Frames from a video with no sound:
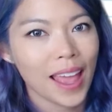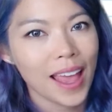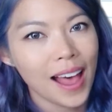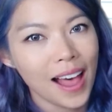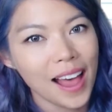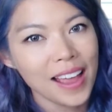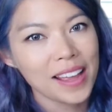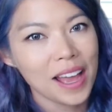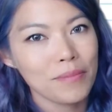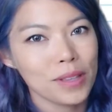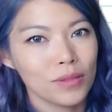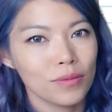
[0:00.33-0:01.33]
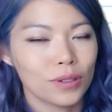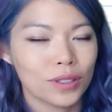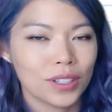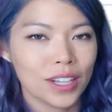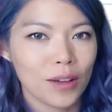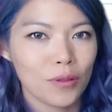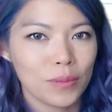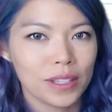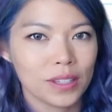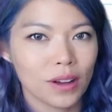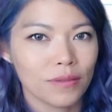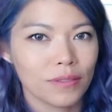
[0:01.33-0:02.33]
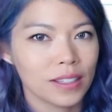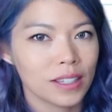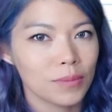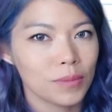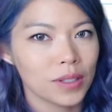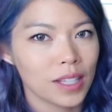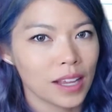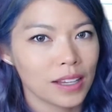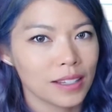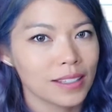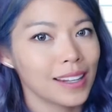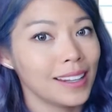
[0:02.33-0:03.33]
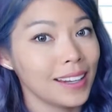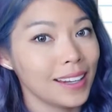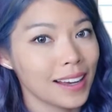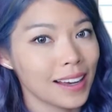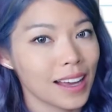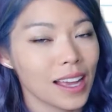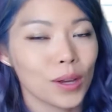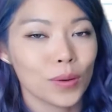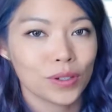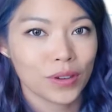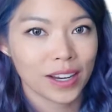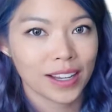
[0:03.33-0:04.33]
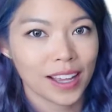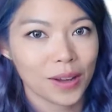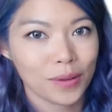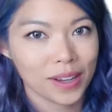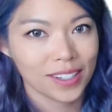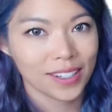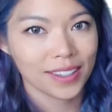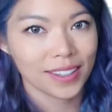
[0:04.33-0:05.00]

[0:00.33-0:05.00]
Hi, I'm Ms. Bong. Today we'll be solving simultaneous linear and quadratic equations.